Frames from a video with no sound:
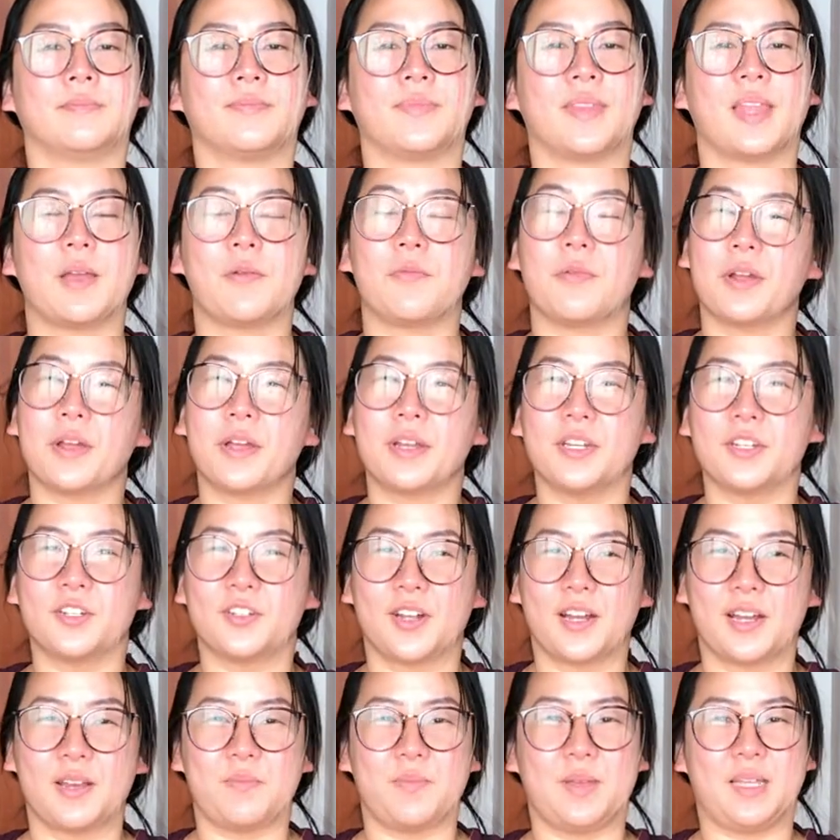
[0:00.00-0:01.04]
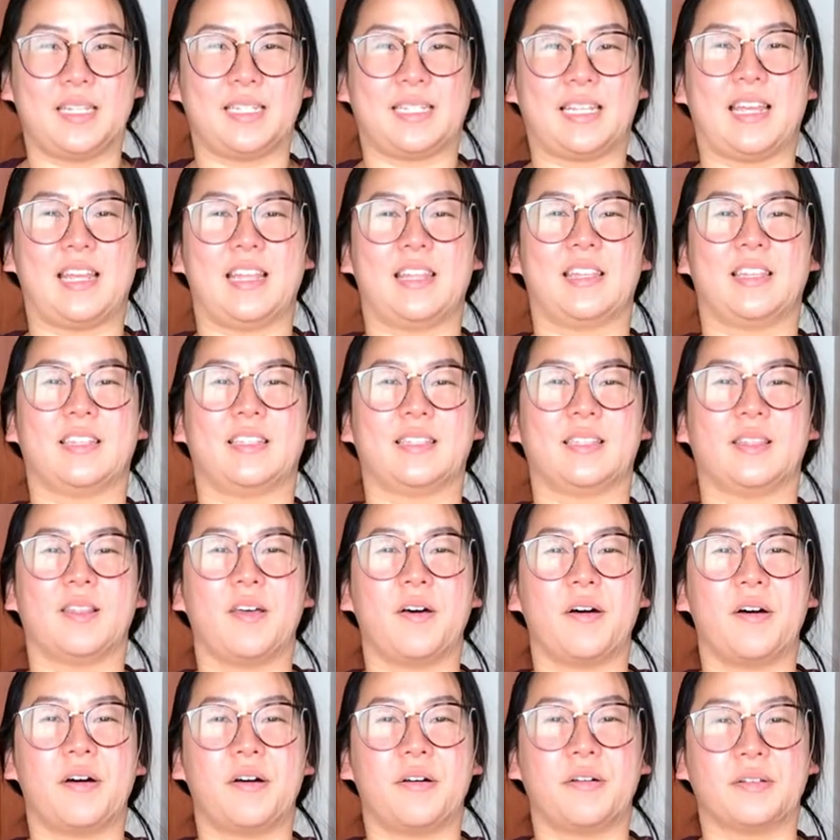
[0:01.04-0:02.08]
And we're going to try to maintain this
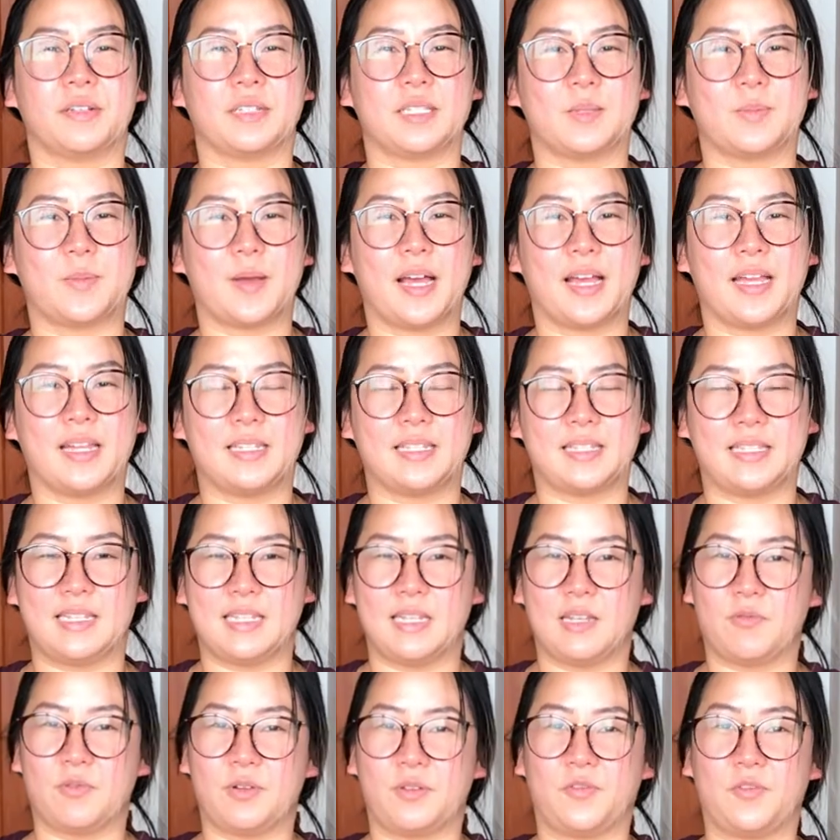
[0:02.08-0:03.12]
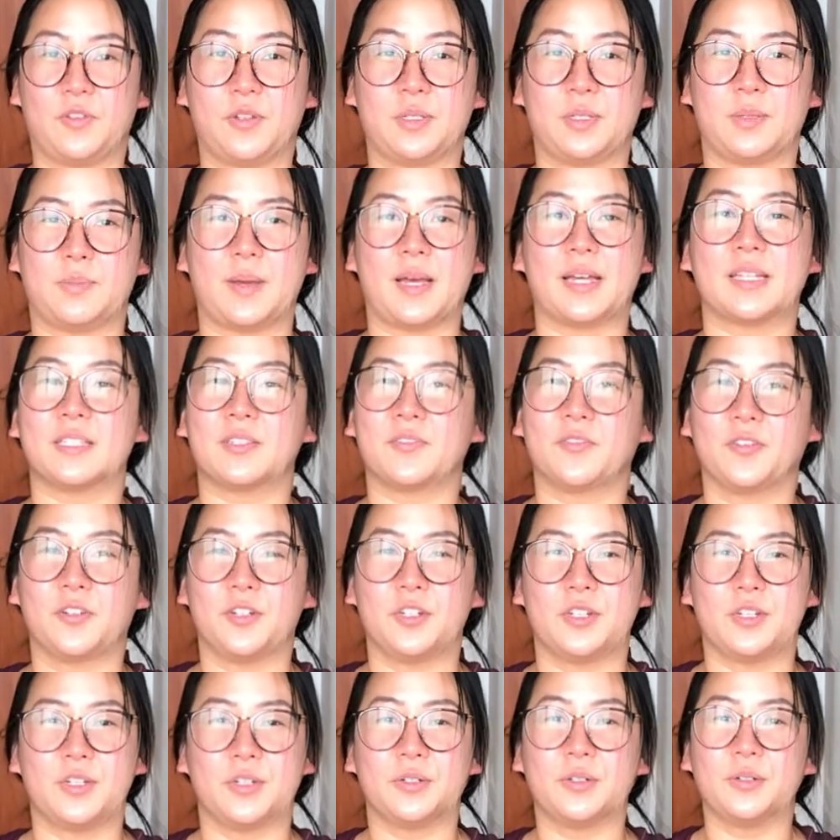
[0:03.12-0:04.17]
long spine, seeing what feels best for
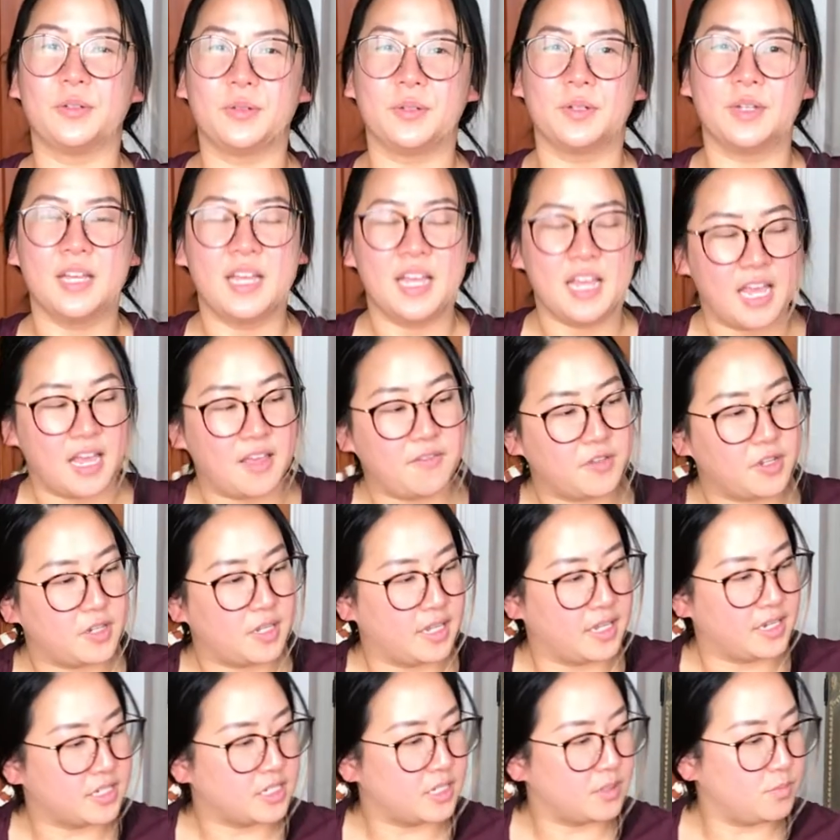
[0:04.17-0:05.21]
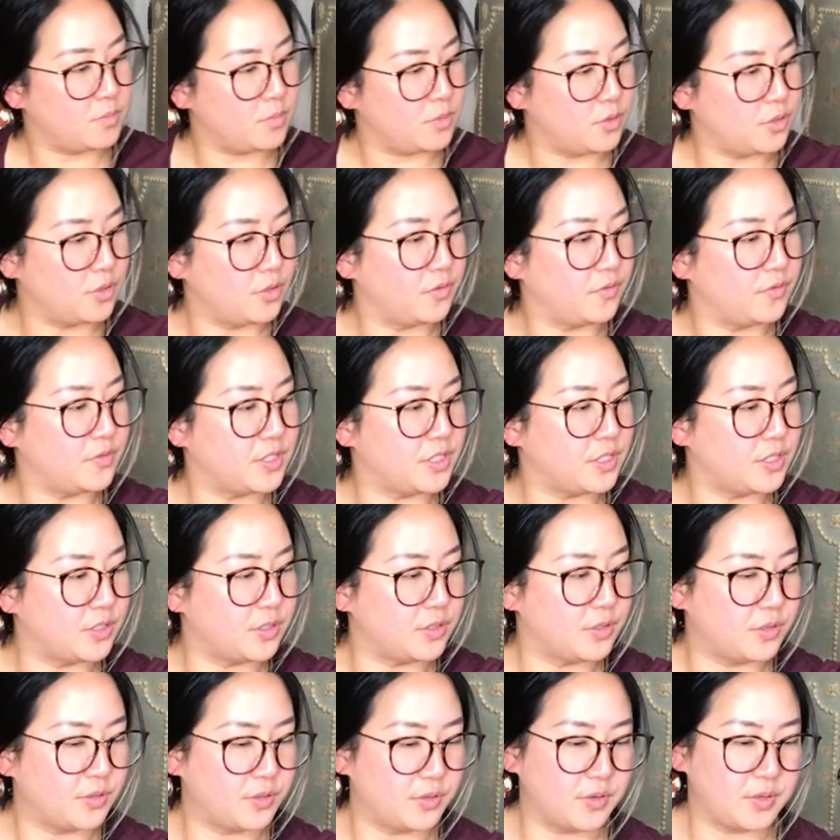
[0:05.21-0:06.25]
you. If you'd like to move
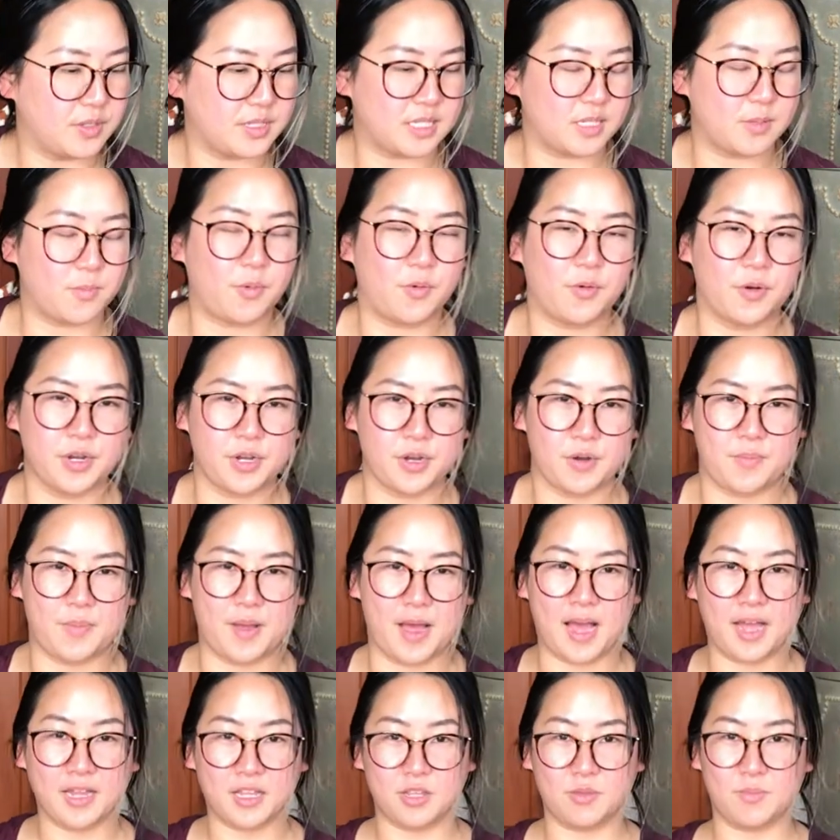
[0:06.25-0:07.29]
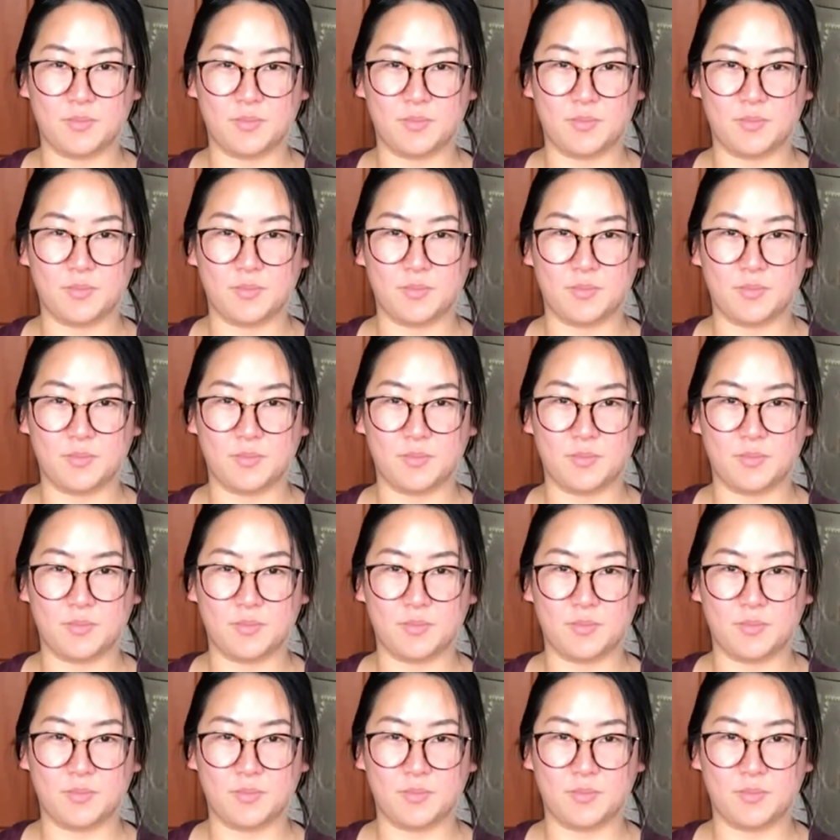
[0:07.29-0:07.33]
to support your back, you